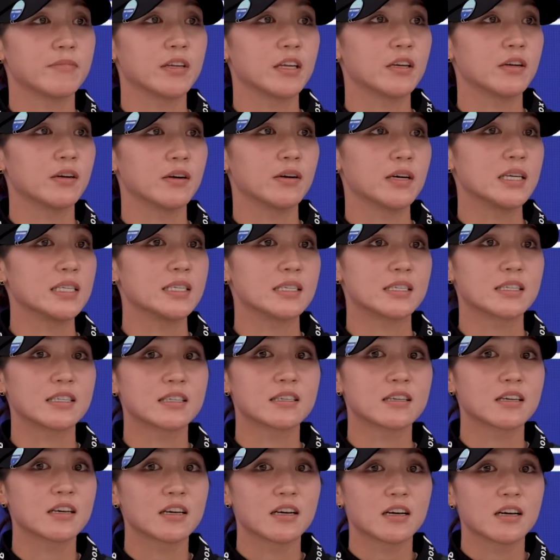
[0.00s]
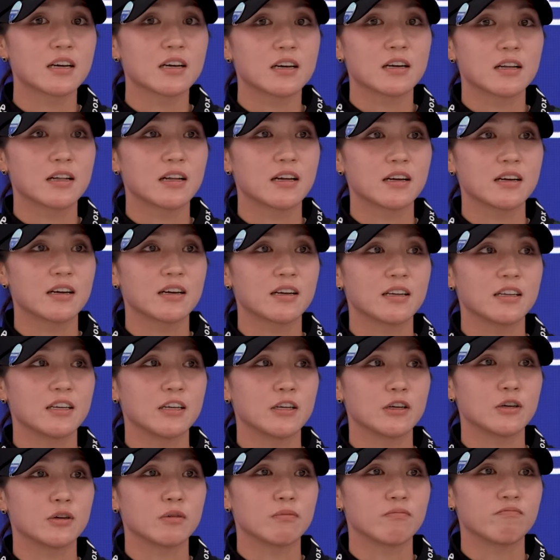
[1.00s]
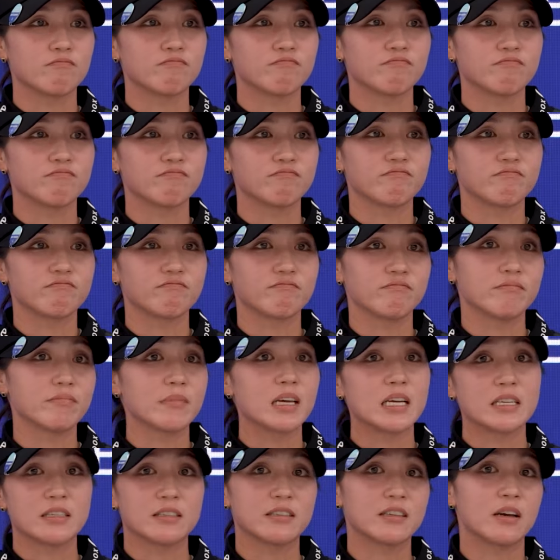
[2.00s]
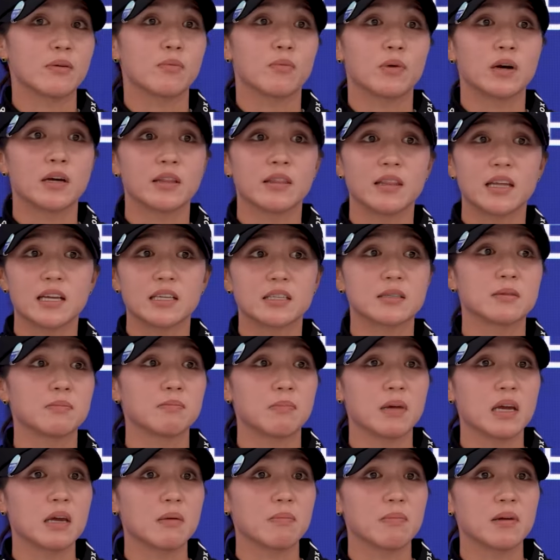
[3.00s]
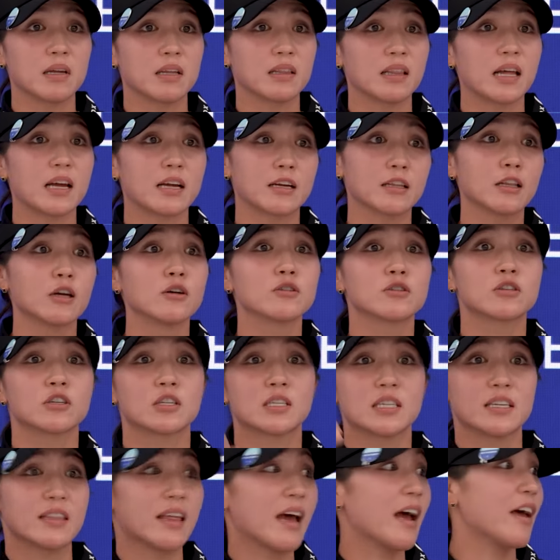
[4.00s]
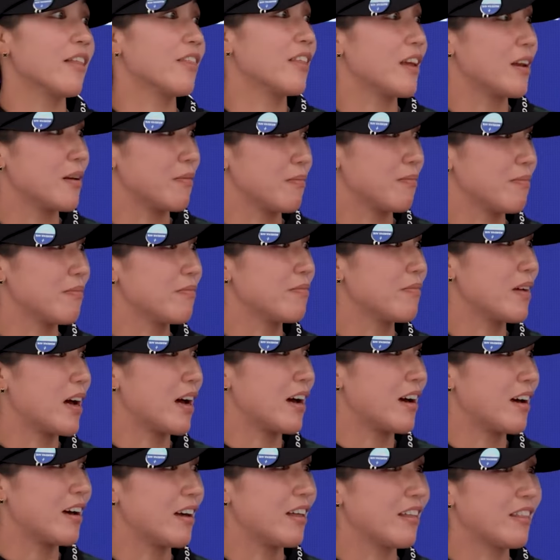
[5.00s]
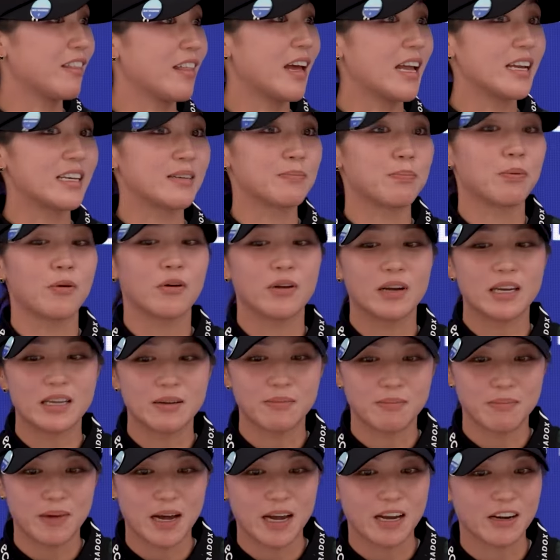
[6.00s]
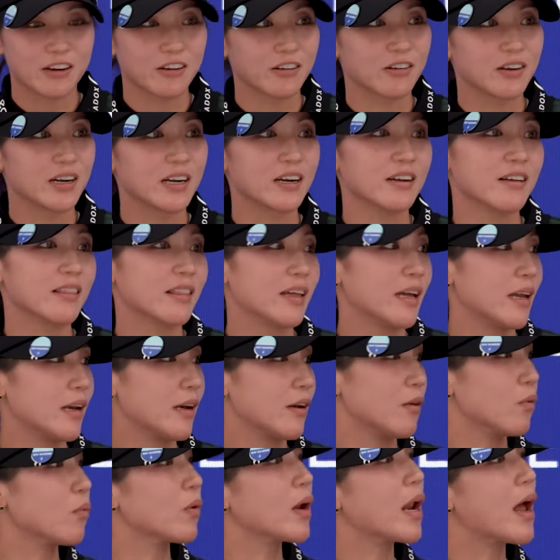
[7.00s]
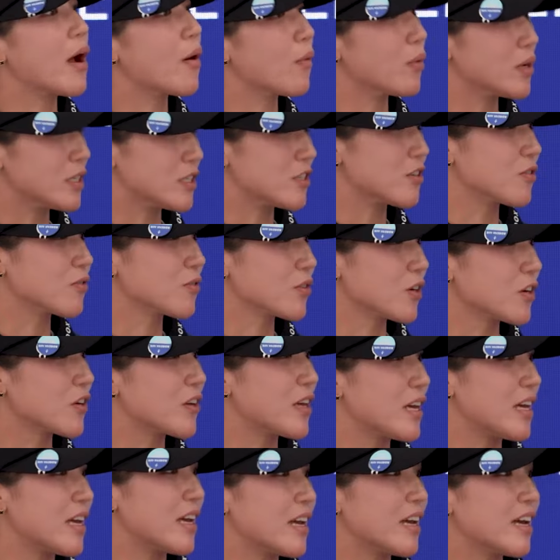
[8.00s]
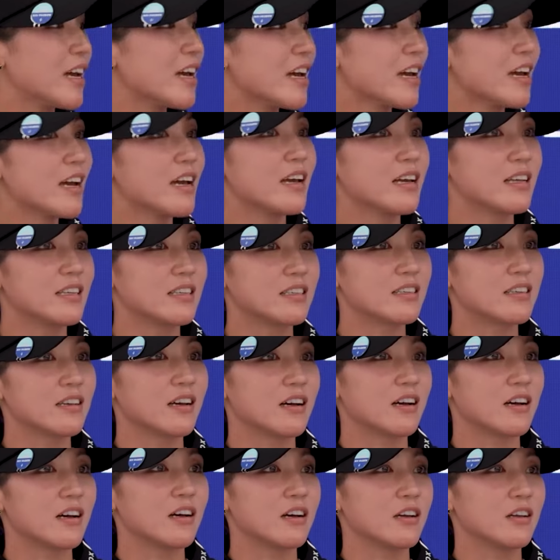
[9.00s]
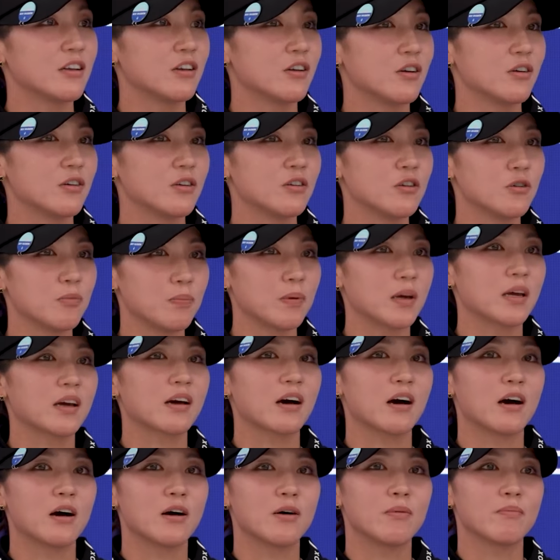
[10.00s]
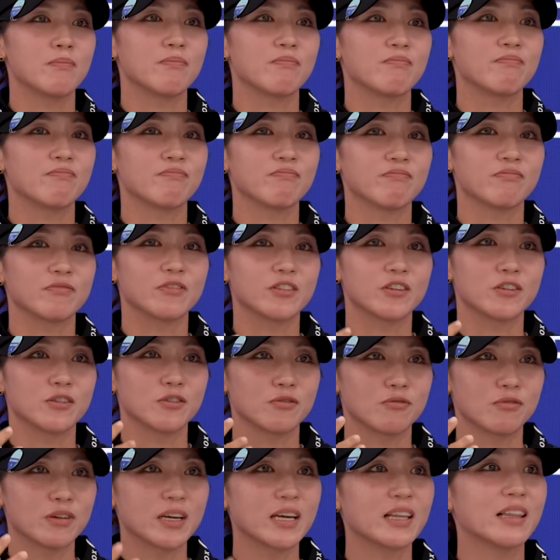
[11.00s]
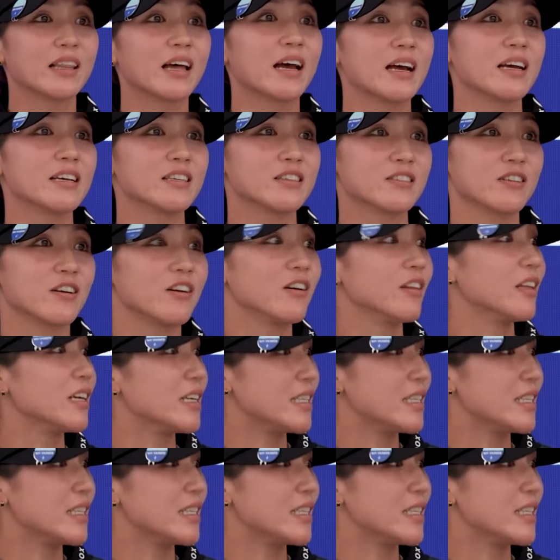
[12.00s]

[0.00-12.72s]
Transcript: you know, as you know, as someone that's maybe like closer to that than that point in my career than when I was a rookie, it's you know, you become to realize all